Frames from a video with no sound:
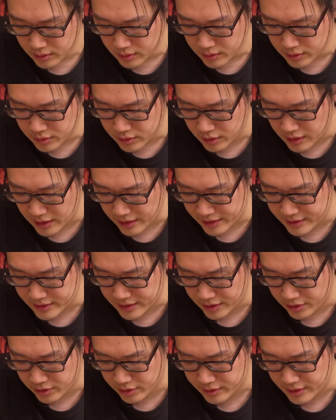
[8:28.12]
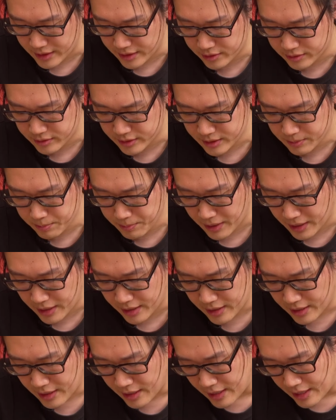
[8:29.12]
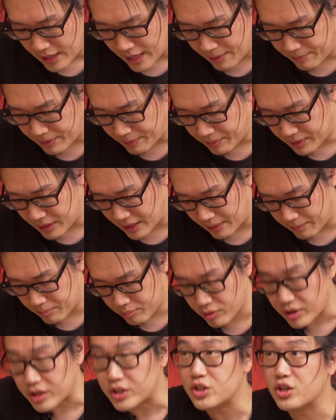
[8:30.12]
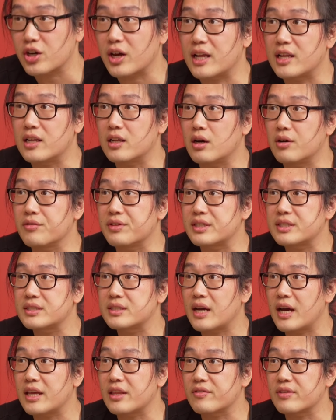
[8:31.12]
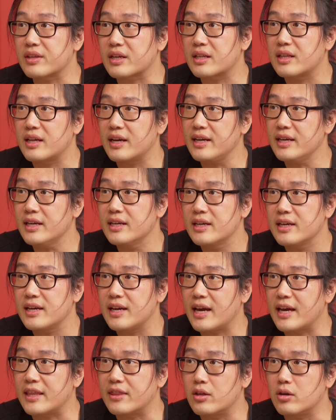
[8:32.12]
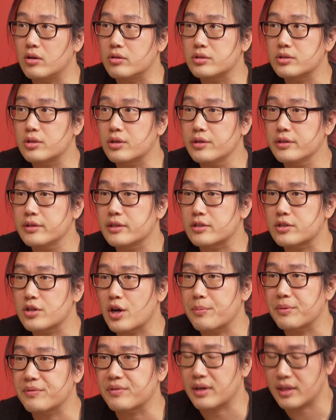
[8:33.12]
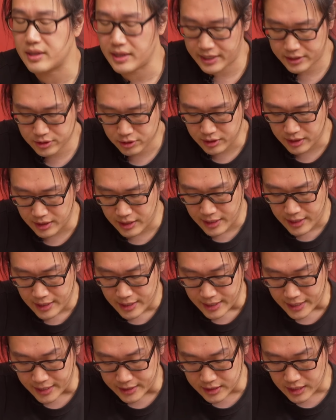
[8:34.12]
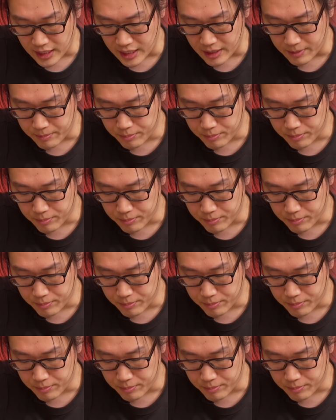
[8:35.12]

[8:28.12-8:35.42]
So that as I go down to this part, I'm applying pressure along the side of the clay and also the top of the clay. So the entire